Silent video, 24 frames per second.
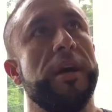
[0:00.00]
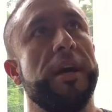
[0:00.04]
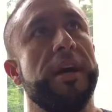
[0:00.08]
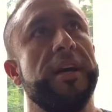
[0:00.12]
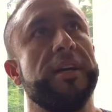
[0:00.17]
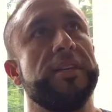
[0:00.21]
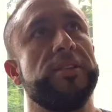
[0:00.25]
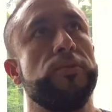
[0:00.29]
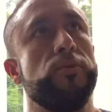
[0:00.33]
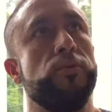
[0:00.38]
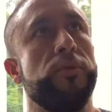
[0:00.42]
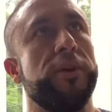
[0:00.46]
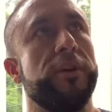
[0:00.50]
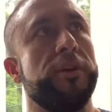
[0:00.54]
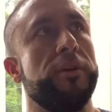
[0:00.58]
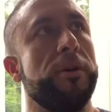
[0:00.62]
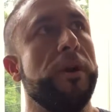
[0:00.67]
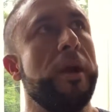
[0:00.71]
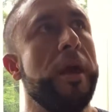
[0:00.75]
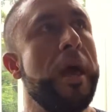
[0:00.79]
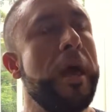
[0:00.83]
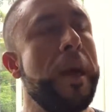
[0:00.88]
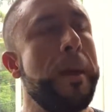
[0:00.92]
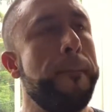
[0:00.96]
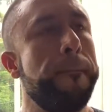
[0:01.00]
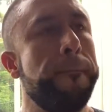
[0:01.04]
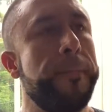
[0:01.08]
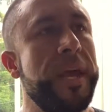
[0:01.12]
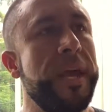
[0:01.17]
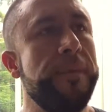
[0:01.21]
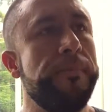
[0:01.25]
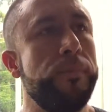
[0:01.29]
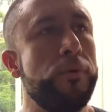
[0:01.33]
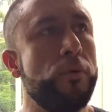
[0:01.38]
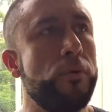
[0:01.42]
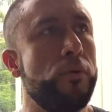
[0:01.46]
as where
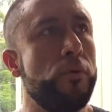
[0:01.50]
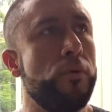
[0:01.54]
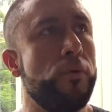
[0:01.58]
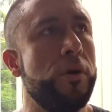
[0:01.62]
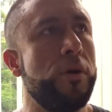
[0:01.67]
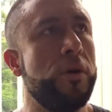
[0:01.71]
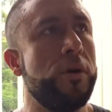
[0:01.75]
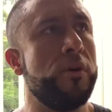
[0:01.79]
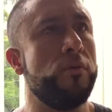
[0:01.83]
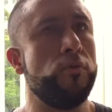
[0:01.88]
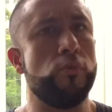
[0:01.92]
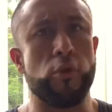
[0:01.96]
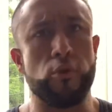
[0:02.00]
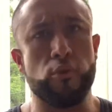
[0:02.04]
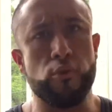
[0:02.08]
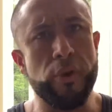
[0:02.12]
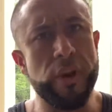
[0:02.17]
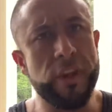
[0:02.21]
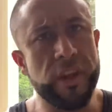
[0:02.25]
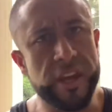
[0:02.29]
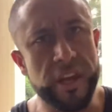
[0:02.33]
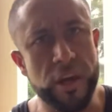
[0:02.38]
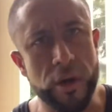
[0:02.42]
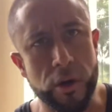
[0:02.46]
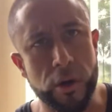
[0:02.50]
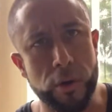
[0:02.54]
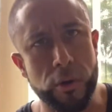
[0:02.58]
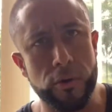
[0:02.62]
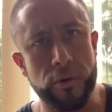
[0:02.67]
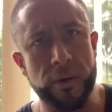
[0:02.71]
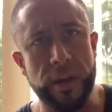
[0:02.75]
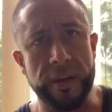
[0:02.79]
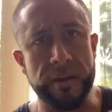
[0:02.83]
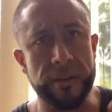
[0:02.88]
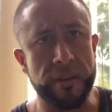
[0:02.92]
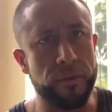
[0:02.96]
people were really
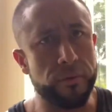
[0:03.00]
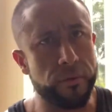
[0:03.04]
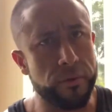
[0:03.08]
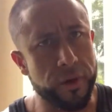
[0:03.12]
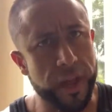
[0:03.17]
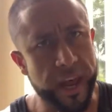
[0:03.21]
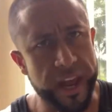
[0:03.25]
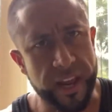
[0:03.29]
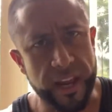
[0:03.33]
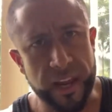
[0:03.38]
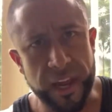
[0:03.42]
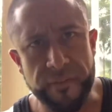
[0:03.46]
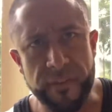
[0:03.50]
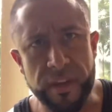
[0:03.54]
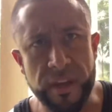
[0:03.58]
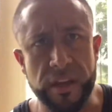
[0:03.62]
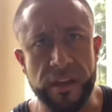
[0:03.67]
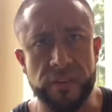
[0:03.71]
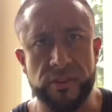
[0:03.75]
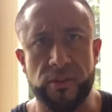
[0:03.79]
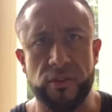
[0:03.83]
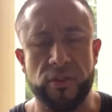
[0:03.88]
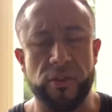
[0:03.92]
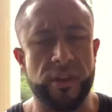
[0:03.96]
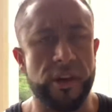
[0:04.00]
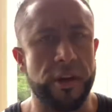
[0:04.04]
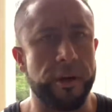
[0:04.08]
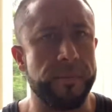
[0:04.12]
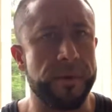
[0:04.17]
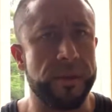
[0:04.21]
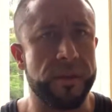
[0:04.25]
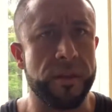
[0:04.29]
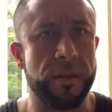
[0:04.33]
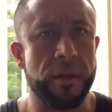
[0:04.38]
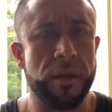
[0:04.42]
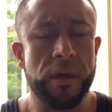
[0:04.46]
old and they were like giving it to them,
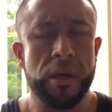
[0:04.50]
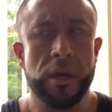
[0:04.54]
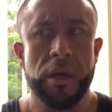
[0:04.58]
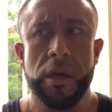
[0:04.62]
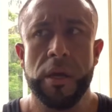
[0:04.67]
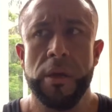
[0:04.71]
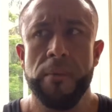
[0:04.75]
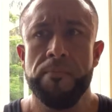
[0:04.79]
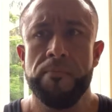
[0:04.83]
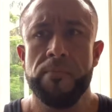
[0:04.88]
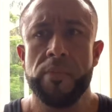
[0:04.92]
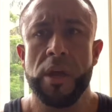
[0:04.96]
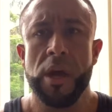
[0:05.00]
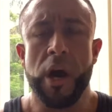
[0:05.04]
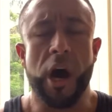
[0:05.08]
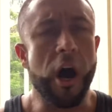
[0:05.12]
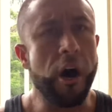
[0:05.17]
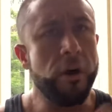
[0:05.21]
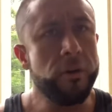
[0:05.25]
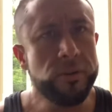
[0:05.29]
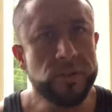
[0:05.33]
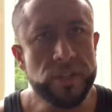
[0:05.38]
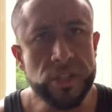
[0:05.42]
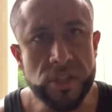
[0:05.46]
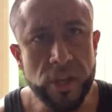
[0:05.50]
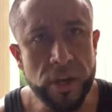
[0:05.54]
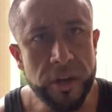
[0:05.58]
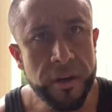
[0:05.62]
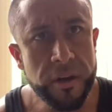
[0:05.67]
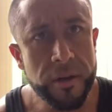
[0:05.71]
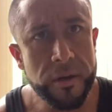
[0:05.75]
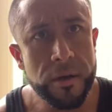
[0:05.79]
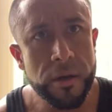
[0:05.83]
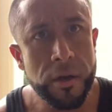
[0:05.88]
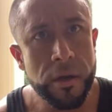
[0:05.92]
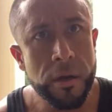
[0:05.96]
and all of a
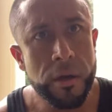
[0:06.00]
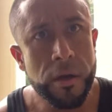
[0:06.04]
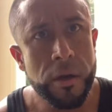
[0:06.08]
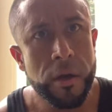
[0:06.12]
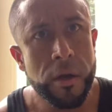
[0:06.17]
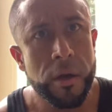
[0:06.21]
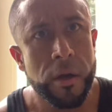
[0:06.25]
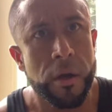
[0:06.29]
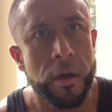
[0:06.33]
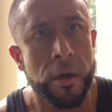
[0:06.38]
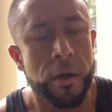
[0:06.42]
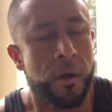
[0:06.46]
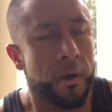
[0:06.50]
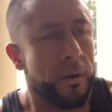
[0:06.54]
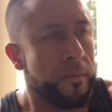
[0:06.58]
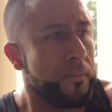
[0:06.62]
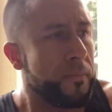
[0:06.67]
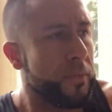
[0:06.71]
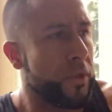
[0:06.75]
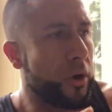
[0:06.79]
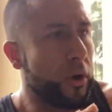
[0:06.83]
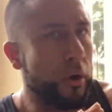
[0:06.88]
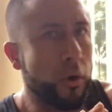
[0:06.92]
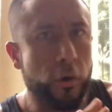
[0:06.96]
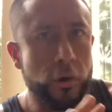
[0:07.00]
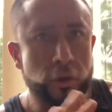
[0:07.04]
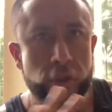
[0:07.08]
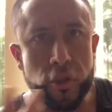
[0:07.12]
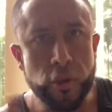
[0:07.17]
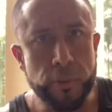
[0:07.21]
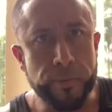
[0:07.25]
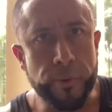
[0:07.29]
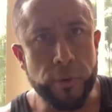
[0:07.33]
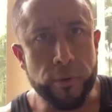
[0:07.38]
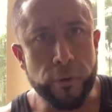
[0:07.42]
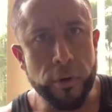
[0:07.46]
sudden their
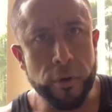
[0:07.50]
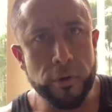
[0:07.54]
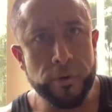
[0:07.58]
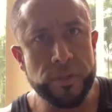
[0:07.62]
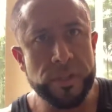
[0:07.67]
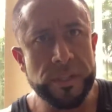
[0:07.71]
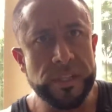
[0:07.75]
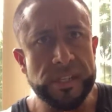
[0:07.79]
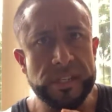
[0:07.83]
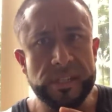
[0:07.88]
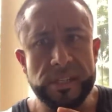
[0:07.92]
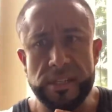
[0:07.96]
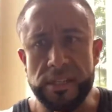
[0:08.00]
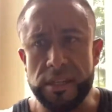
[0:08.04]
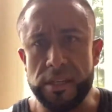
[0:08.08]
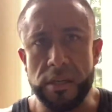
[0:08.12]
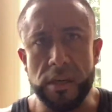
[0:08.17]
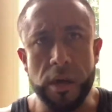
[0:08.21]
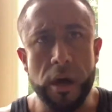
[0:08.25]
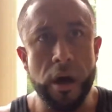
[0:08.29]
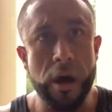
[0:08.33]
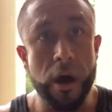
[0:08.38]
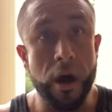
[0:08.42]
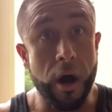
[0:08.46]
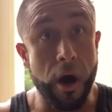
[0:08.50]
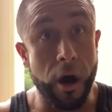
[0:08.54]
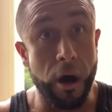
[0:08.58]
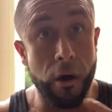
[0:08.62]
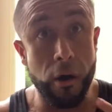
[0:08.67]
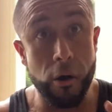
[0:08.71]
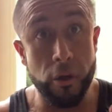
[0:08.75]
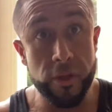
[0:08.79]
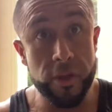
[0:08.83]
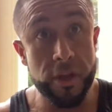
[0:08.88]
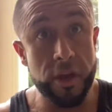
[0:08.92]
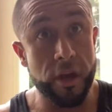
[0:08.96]
osteoporosis and
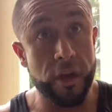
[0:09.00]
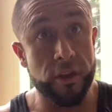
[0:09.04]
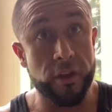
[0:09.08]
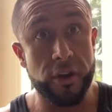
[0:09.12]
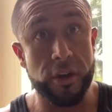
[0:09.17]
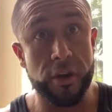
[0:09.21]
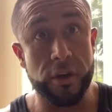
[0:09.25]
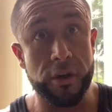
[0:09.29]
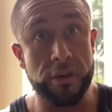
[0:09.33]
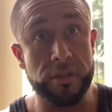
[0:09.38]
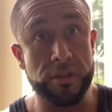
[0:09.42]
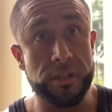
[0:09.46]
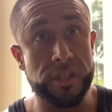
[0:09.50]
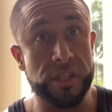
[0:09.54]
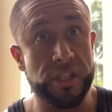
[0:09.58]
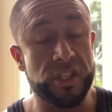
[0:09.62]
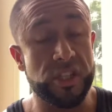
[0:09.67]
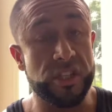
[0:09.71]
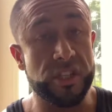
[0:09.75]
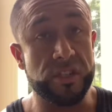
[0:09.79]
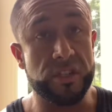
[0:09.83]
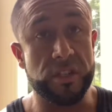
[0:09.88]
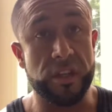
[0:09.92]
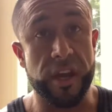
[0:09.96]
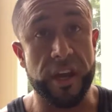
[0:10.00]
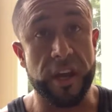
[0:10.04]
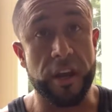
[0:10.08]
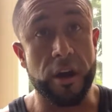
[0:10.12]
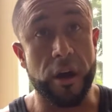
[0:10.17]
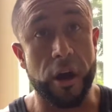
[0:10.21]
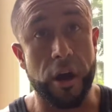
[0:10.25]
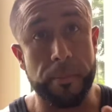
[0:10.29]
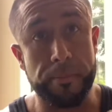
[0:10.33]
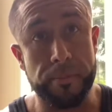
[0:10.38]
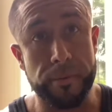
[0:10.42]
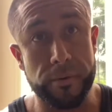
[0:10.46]
all the other conditions like
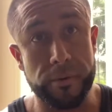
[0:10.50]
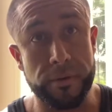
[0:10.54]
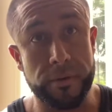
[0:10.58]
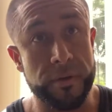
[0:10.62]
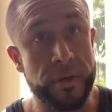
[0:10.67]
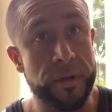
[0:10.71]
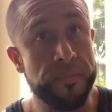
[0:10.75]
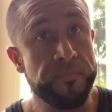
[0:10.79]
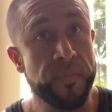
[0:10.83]
carpal